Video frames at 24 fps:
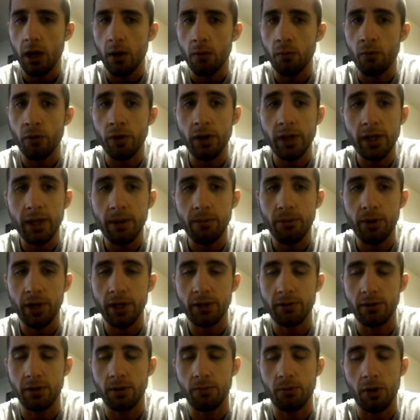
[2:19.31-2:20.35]
really
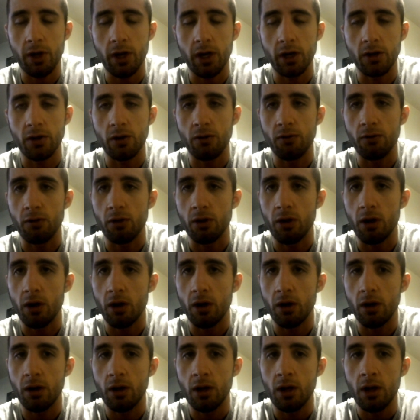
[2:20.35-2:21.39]
impressed with the product
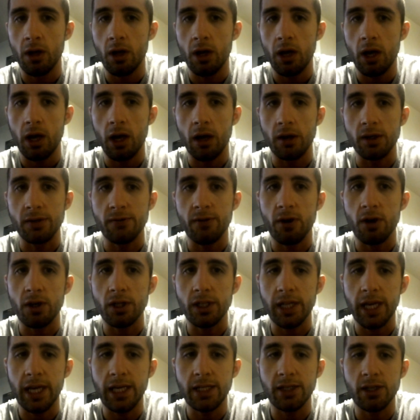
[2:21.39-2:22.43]
overall. As far
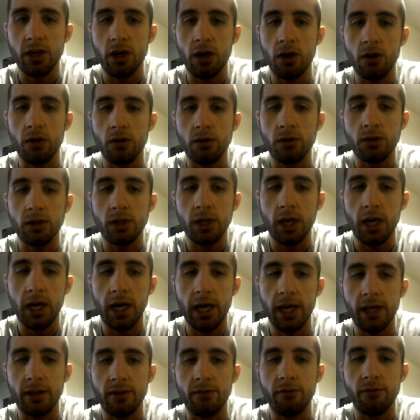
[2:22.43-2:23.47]
as taste goes,
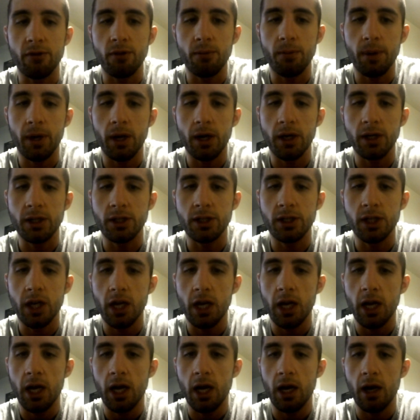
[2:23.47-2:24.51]
I had the fruit punch.
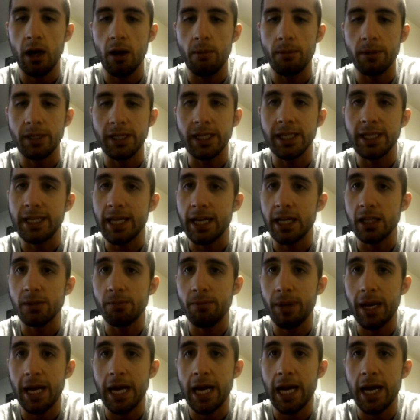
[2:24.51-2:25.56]
It didn't
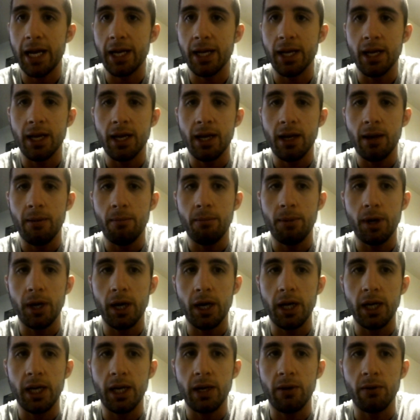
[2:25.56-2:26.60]
taste bad,
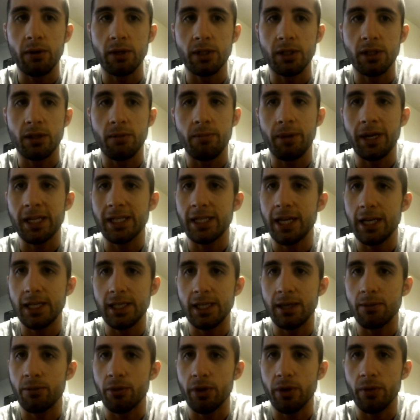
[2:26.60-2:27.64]
but it wasn't the best
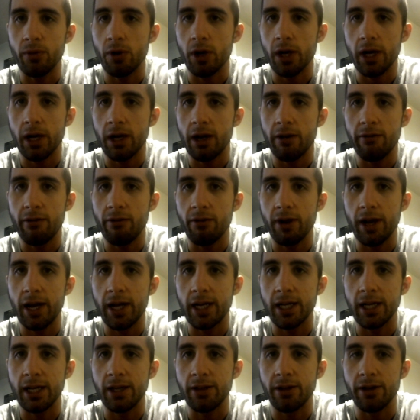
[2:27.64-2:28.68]
tasting pre-workout I've ever
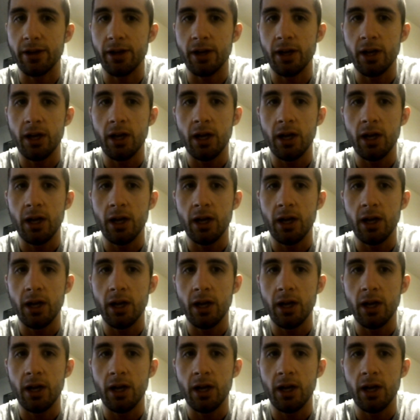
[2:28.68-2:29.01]
had either,